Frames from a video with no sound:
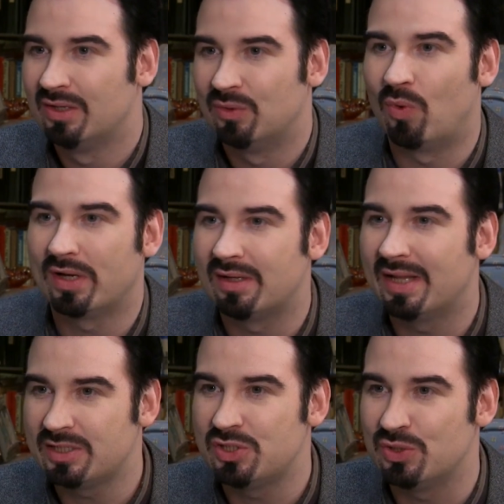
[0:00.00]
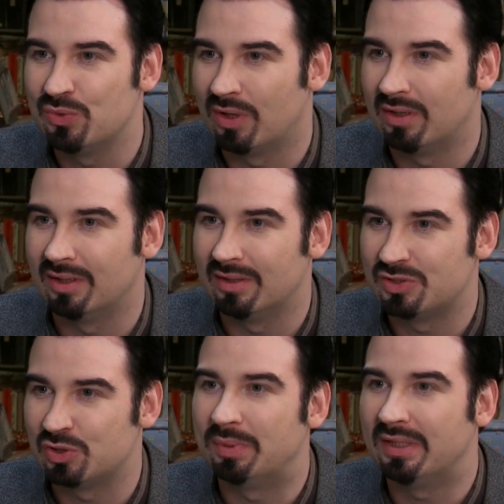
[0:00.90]
what led you
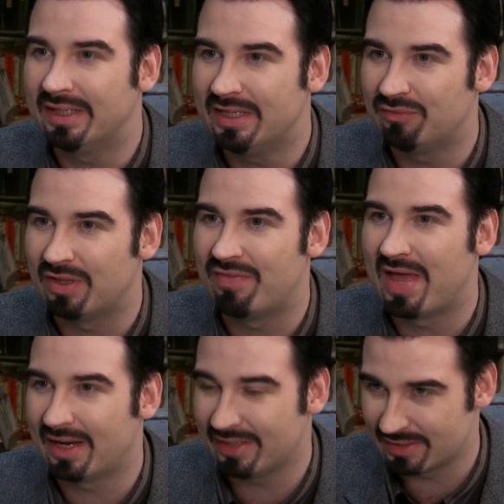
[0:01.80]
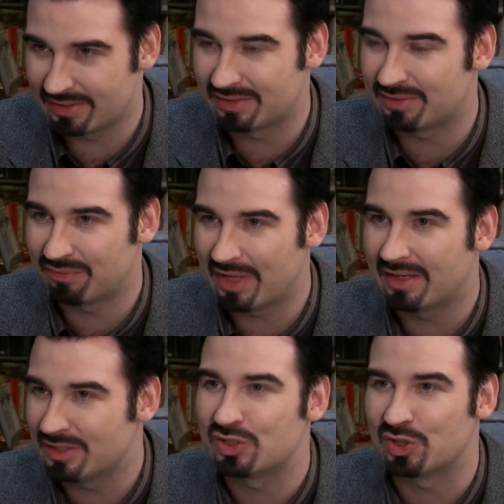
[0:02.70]
to believe that is
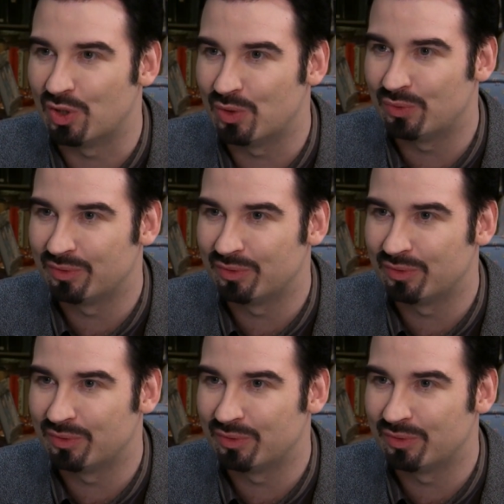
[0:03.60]
so?